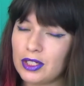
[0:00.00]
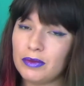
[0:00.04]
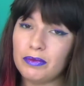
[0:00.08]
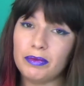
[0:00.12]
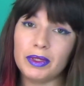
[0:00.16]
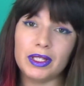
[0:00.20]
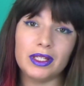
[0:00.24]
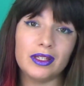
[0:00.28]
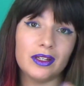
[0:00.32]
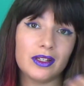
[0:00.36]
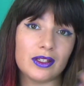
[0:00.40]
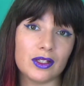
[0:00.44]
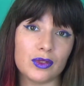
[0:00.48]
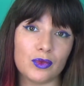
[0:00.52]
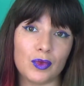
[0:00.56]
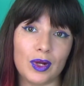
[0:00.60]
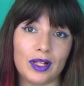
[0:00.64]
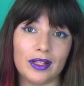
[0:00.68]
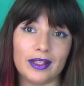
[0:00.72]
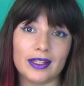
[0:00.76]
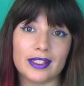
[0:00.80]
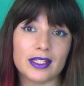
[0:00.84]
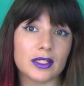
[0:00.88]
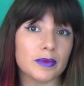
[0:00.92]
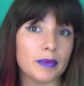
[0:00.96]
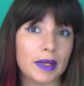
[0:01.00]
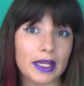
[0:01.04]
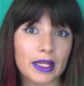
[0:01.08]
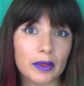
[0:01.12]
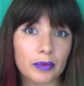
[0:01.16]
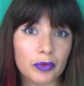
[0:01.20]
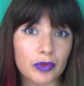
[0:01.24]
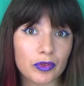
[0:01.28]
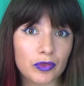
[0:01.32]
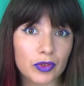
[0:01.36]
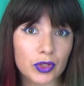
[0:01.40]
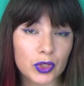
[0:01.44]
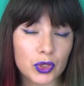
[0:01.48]
because, well, it's
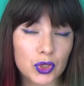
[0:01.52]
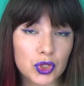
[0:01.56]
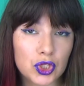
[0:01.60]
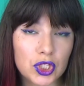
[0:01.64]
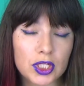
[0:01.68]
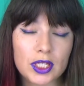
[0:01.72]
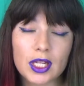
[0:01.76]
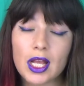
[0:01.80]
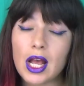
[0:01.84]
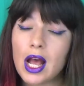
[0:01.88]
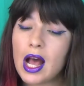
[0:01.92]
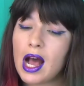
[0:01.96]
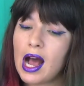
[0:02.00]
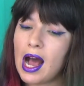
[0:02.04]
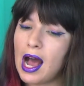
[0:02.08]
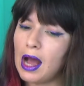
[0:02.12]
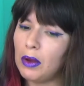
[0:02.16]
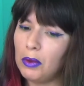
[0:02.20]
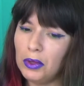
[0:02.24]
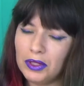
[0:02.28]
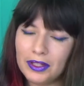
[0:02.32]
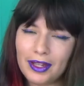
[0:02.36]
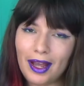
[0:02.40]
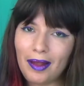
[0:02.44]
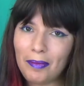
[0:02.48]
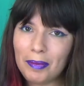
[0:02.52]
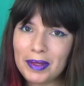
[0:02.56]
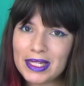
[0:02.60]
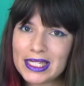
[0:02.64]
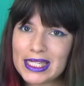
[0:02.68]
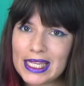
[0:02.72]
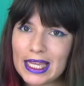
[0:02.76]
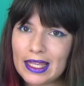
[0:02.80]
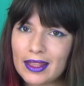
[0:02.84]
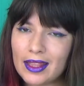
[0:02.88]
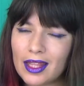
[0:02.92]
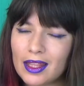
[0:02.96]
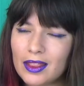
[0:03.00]
Makeup Revolution. I will not be
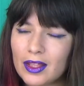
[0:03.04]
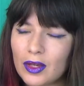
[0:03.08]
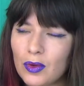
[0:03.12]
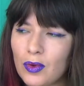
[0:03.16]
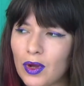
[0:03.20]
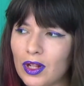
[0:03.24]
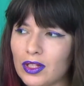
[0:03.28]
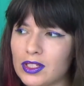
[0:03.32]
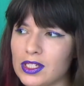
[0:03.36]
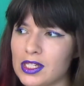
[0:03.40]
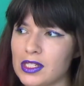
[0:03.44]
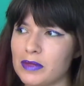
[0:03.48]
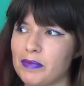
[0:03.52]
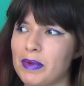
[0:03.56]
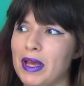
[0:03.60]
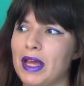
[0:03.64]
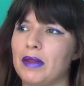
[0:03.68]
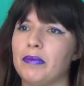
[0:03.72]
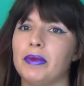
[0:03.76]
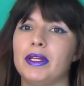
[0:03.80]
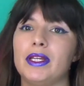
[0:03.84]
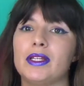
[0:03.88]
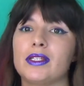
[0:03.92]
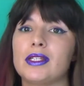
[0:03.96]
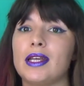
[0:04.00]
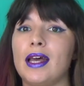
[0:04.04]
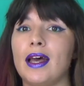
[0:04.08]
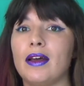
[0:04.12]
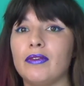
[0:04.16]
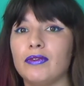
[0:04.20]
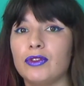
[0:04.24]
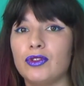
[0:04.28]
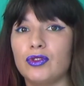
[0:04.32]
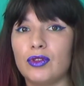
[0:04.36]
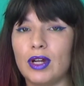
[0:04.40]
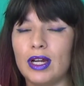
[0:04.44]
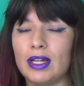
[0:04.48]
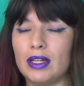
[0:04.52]
saying that the quality is bad because I
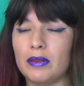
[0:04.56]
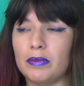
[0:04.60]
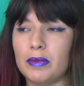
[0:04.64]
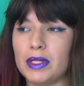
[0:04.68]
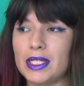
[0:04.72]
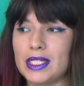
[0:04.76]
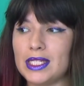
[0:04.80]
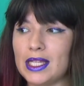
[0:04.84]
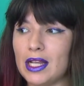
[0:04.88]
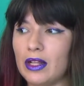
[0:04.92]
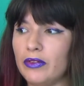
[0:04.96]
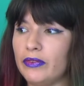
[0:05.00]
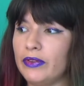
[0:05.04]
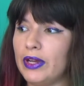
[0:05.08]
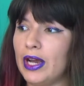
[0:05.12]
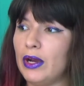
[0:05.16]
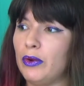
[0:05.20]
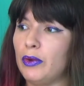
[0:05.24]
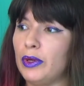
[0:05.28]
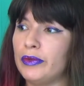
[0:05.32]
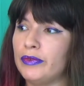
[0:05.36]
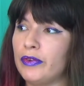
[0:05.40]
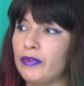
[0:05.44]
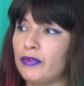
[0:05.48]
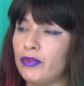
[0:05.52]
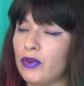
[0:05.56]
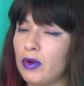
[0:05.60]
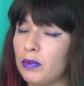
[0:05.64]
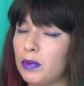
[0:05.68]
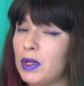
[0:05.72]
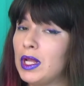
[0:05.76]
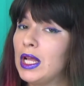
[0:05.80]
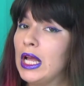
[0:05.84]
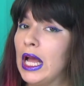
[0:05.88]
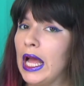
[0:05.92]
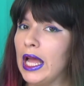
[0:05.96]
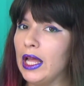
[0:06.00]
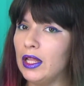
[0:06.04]
haven't tried it myself. However, from
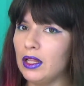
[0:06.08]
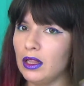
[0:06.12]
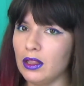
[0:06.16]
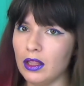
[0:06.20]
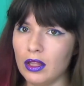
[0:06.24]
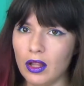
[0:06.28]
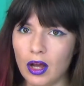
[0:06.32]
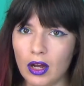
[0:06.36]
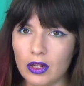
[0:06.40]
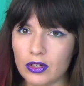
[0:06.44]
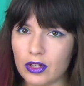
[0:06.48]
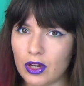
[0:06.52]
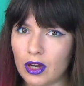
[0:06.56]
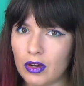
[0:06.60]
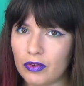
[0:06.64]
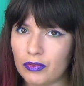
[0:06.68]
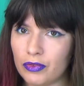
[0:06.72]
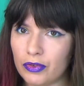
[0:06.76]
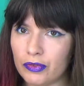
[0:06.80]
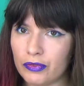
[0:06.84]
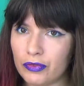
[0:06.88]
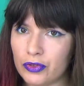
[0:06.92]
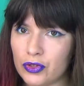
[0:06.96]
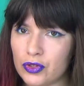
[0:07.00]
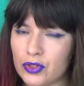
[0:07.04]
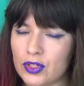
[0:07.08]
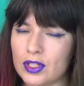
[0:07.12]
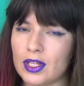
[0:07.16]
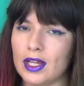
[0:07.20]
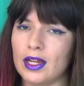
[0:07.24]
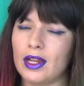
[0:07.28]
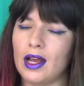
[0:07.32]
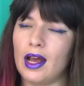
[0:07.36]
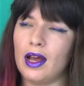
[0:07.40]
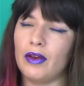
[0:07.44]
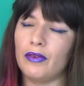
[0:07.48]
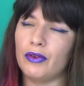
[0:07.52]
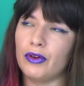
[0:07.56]
a lot of reviews
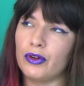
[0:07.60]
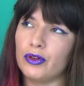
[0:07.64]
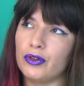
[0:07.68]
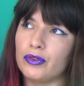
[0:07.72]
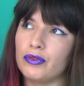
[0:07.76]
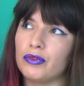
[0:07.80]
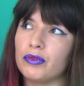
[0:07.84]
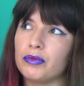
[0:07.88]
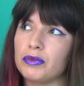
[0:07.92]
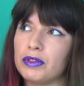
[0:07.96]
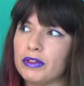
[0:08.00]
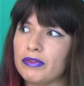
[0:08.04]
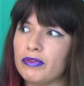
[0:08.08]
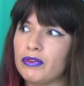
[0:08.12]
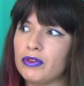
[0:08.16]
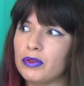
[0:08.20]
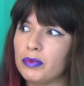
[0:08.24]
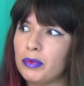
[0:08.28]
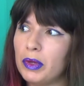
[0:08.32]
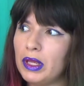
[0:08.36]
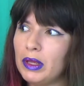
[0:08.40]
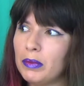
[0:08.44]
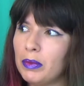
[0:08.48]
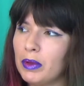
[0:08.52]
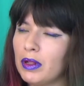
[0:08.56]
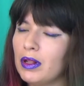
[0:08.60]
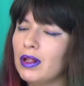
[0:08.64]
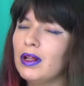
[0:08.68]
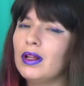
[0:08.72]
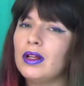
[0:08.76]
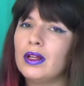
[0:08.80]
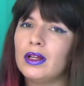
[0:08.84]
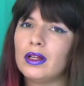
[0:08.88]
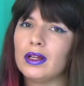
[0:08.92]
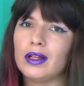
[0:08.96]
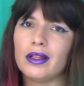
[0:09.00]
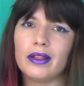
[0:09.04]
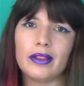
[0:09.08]
that I've heard from different people,
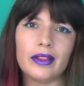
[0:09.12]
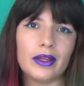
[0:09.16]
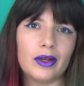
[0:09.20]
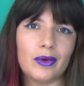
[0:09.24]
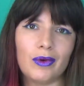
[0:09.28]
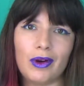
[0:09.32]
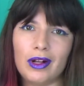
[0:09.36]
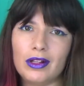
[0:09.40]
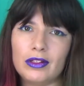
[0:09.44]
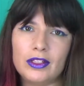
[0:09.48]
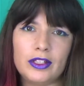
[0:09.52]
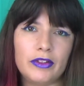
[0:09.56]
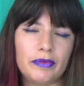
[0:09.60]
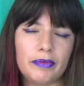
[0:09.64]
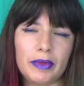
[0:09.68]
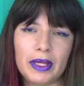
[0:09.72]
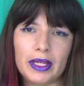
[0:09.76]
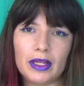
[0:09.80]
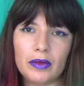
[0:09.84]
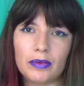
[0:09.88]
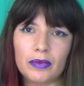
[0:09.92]
the quality of Makeup